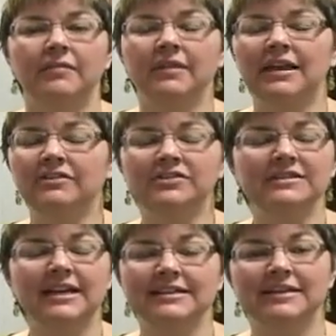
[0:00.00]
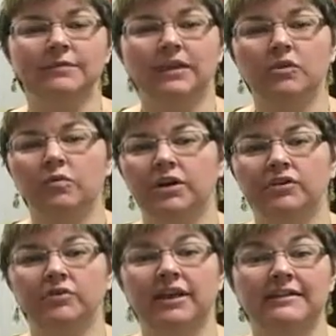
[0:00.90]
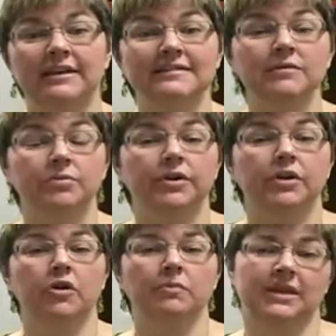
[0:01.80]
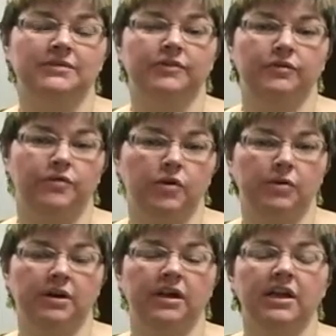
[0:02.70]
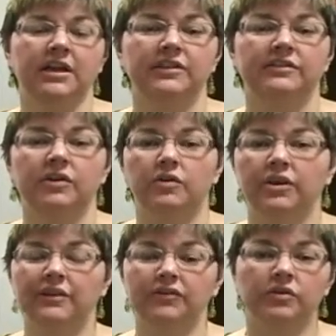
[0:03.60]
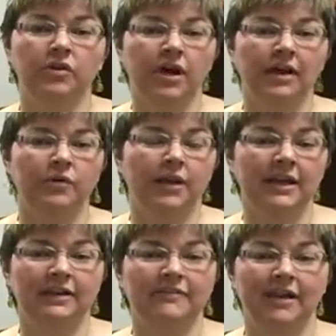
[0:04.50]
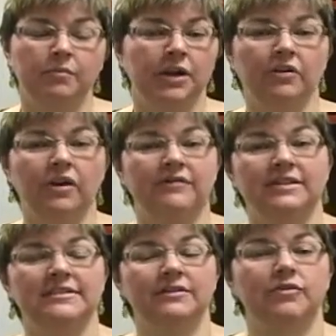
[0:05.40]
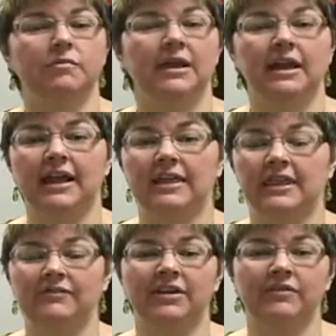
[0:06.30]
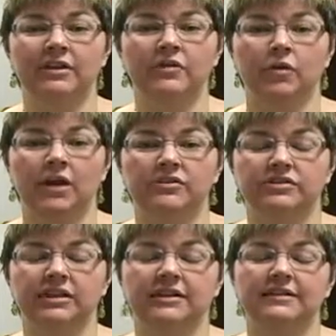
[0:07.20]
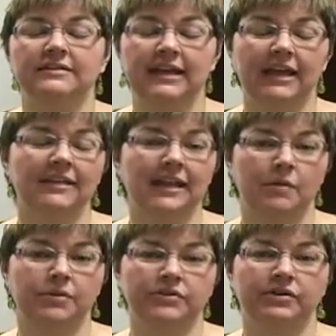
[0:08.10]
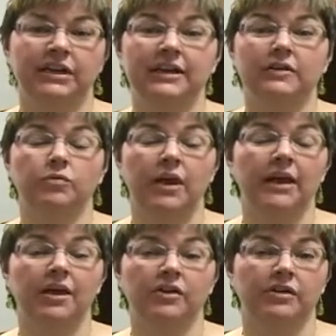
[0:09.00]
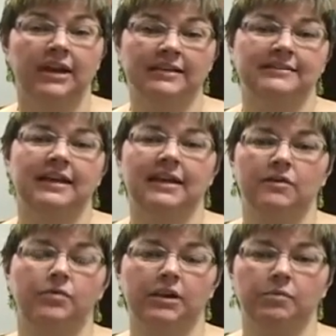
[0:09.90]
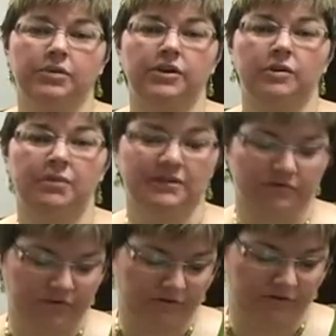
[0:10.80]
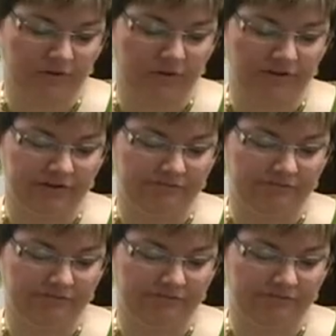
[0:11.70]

that's just not something you want to do. That doesn't put your best foot forward. So if you know how to write in 5-paragraph essay format and they've given you a question, take the opportunity to write a good essay and really put your best foot forward.